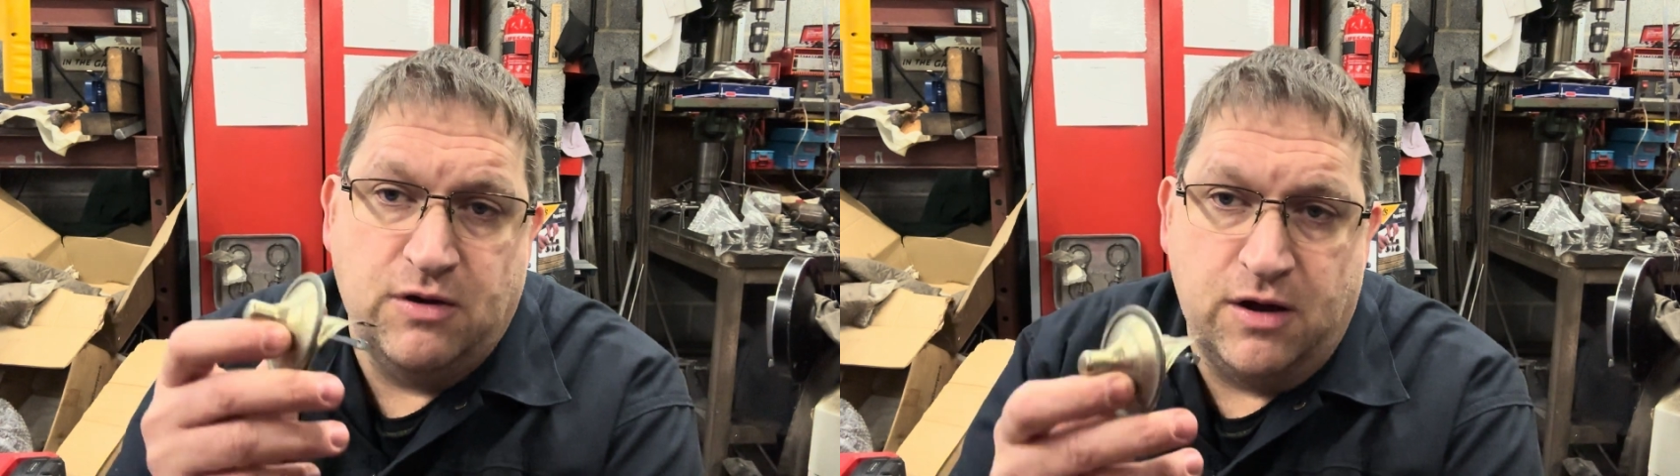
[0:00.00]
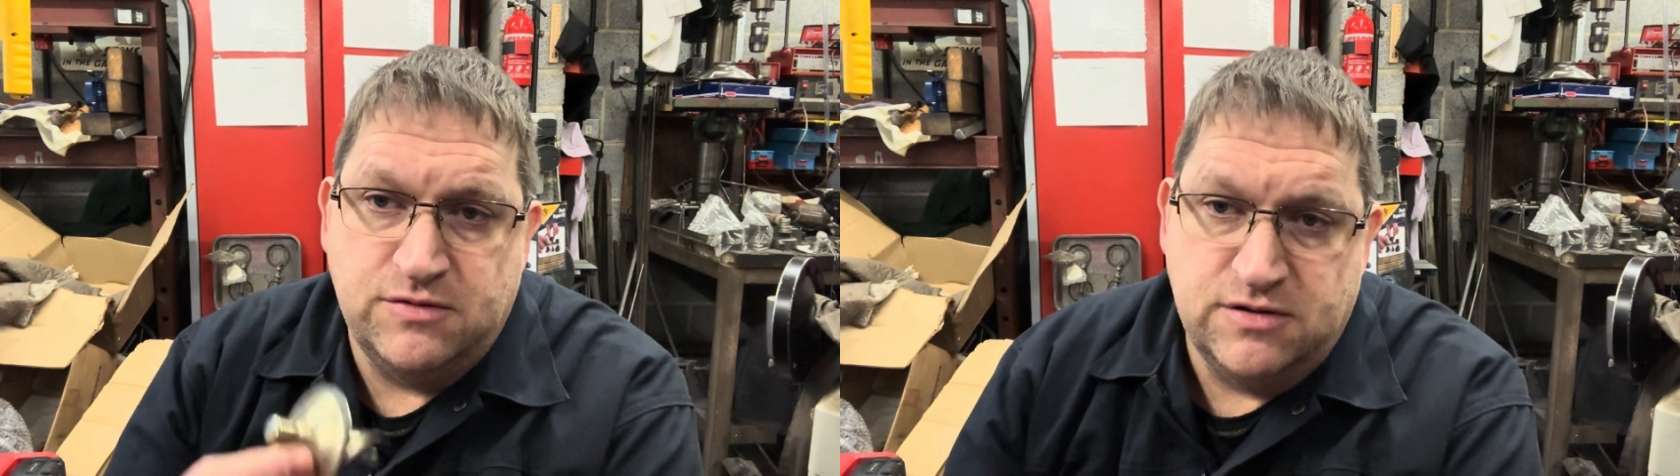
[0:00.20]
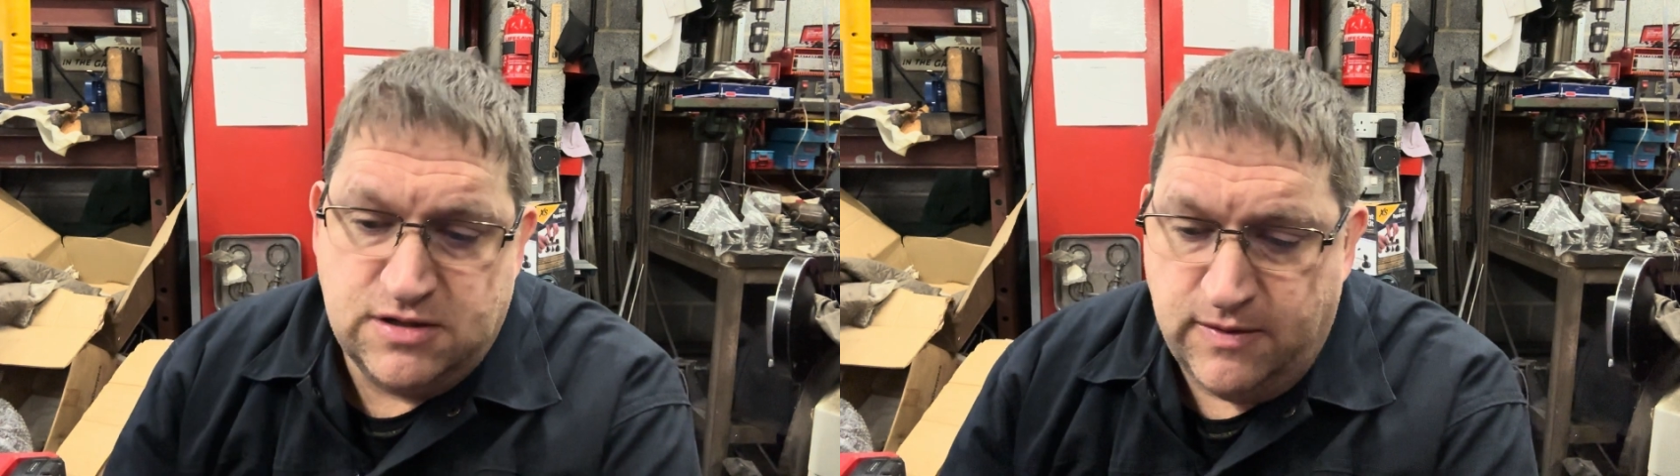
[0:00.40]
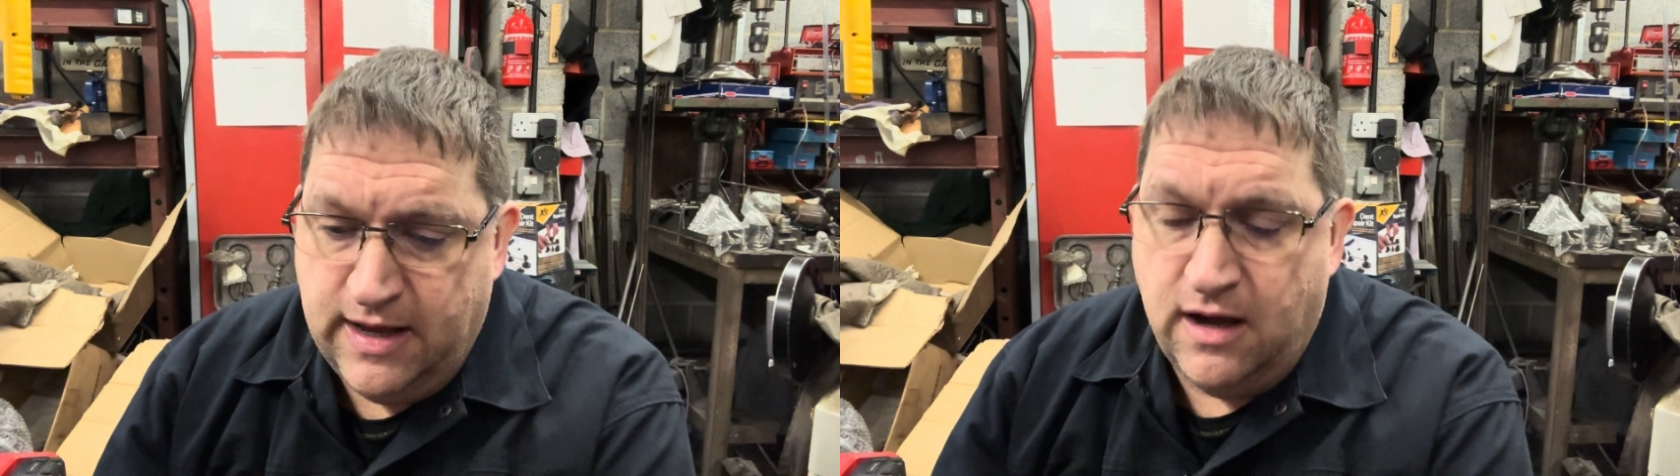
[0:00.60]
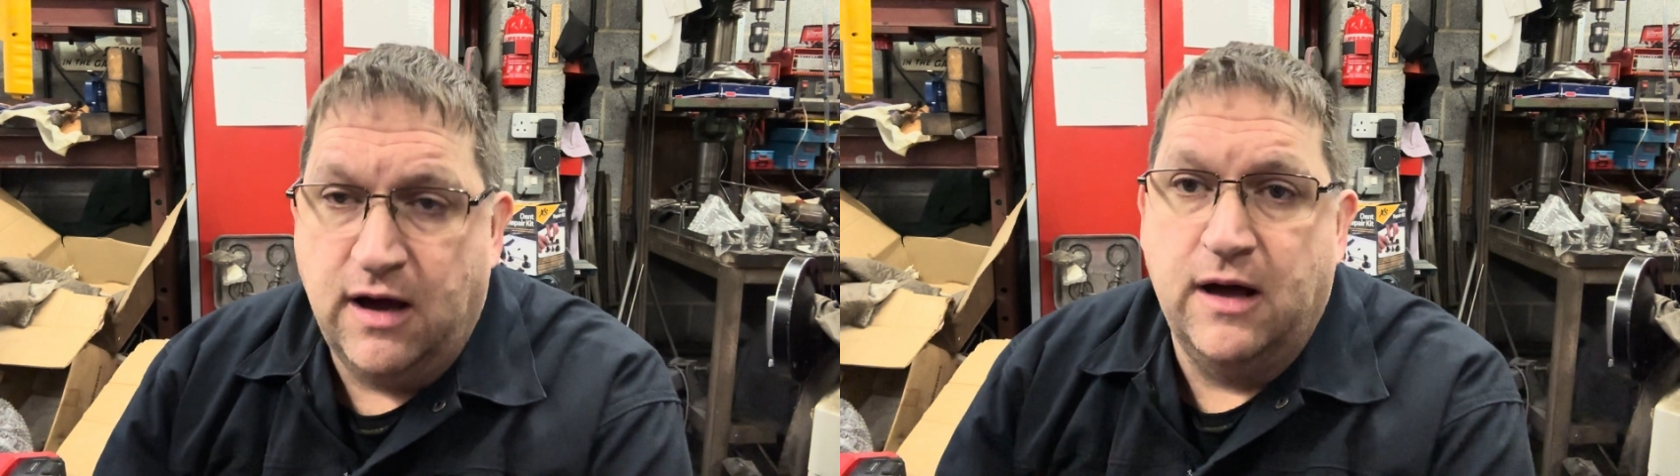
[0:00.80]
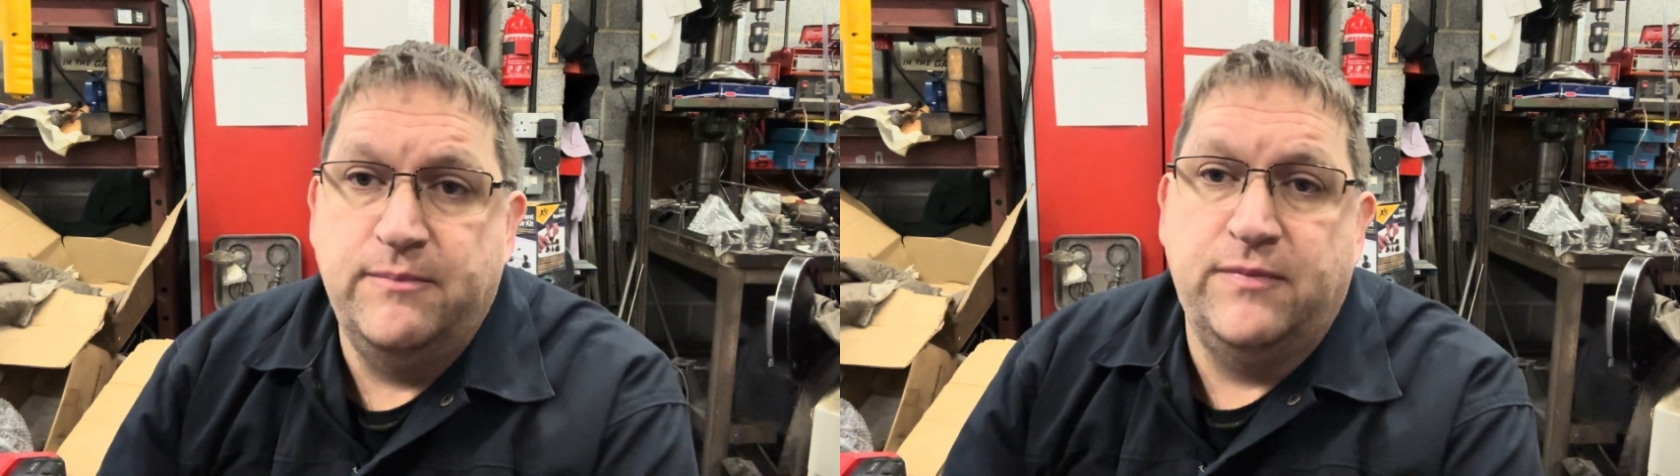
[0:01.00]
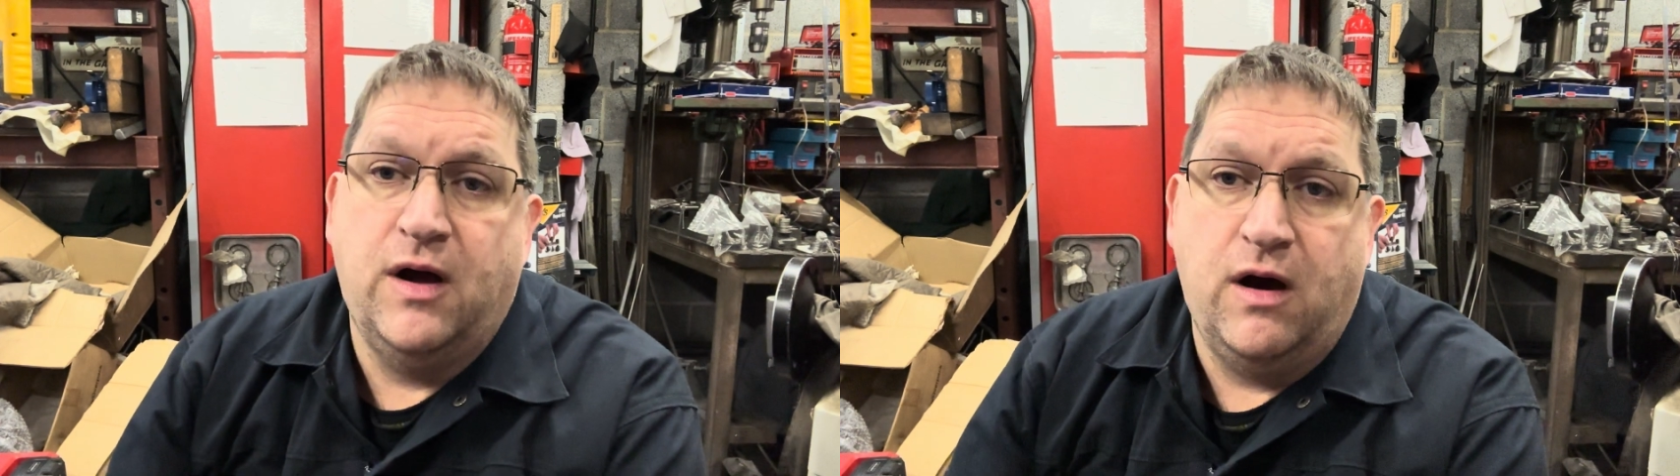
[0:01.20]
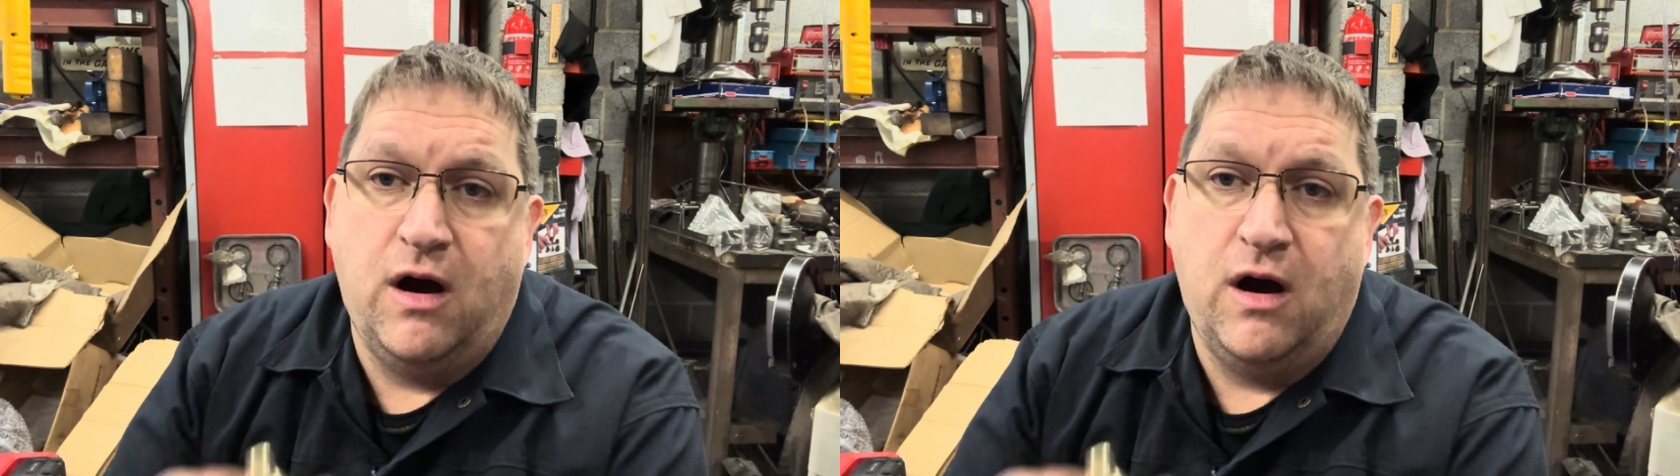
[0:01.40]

road and do it, um,